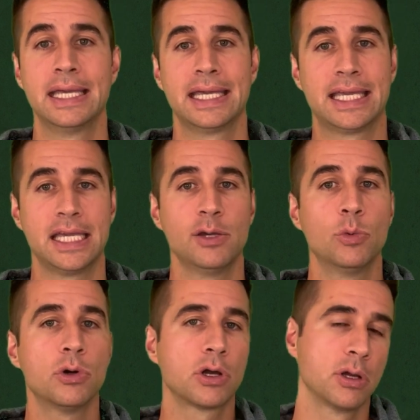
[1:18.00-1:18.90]
he
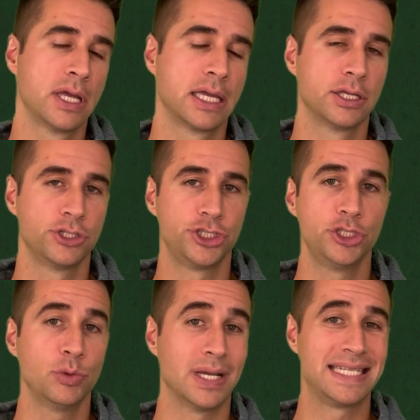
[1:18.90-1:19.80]
will
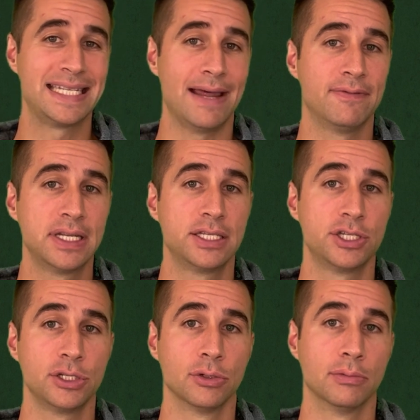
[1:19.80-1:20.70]
shoot a
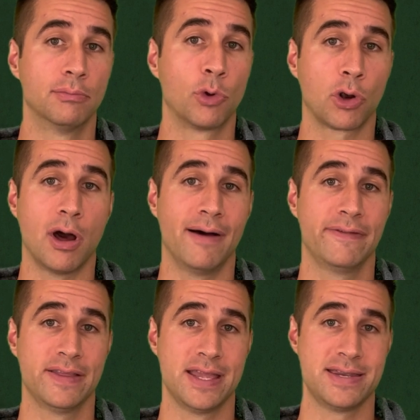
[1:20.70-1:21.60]
72 more
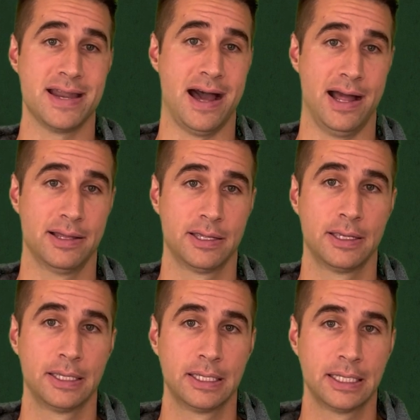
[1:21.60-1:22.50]
often than not.
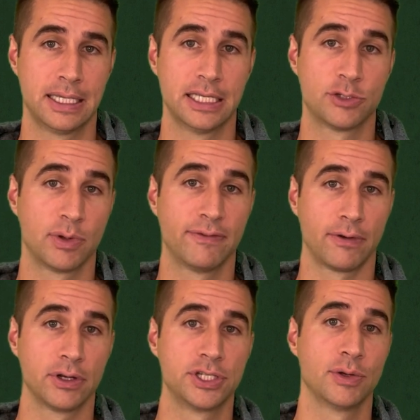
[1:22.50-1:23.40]
He is
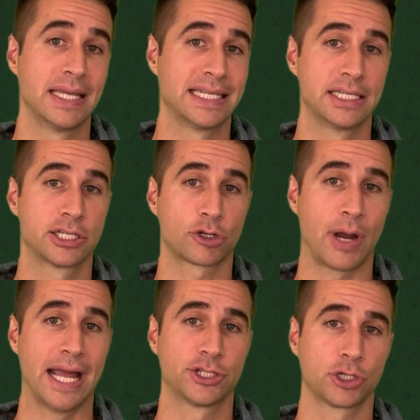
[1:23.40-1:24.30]
referred to as a
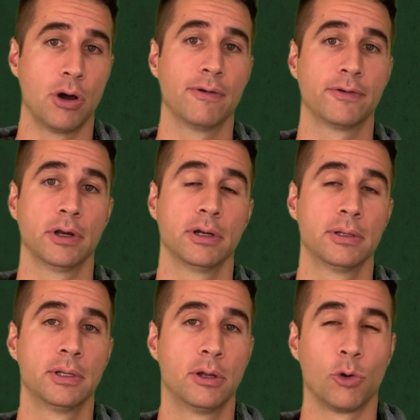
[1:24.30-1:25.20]
scratch golfer
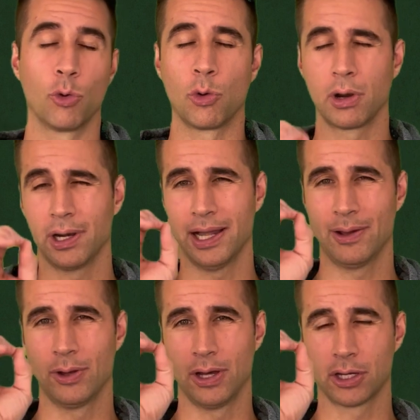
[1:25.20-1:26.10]
or
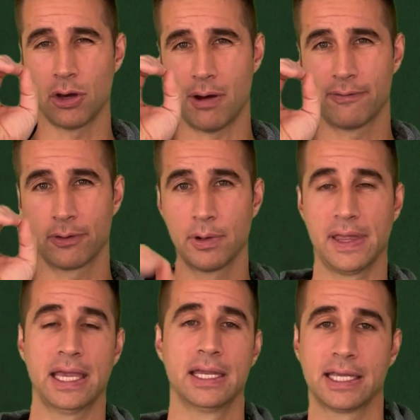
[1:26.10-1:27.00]
a golfer with
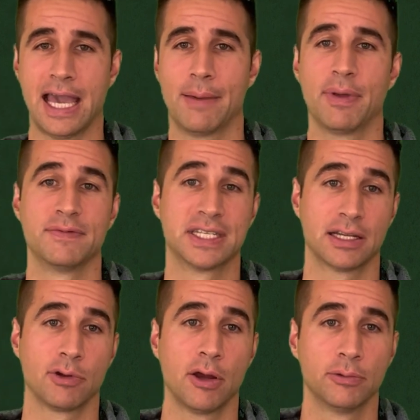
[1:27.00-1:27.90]
a handicap of
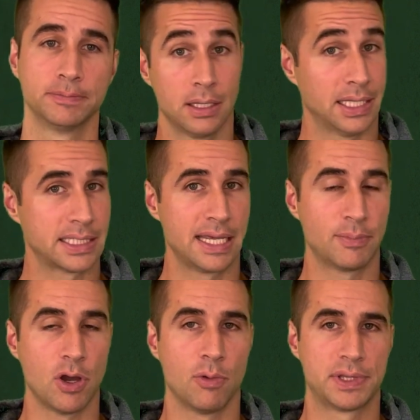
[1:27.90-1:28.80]
0. Let's keep
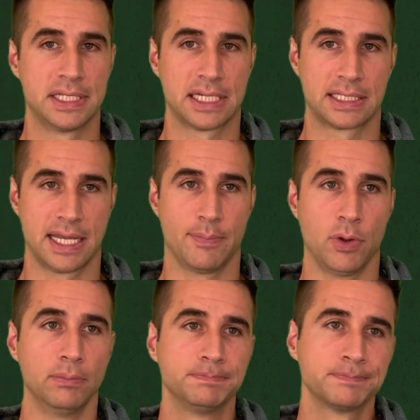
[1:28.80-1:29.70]
going with this
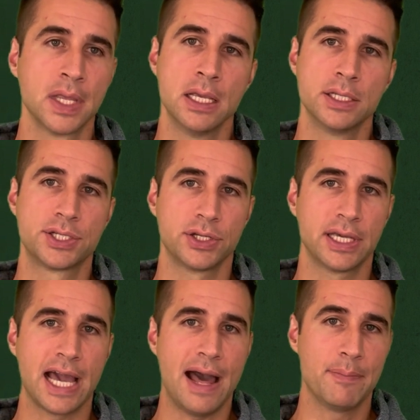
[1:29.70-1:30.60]
example. So you
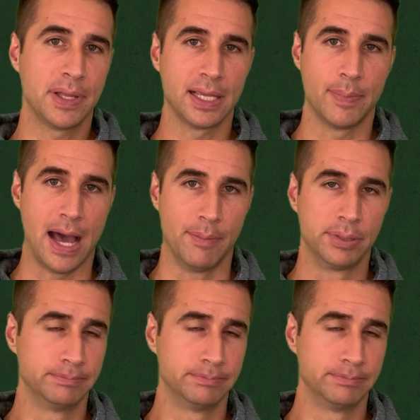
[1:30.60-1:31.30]
got Billy Bob,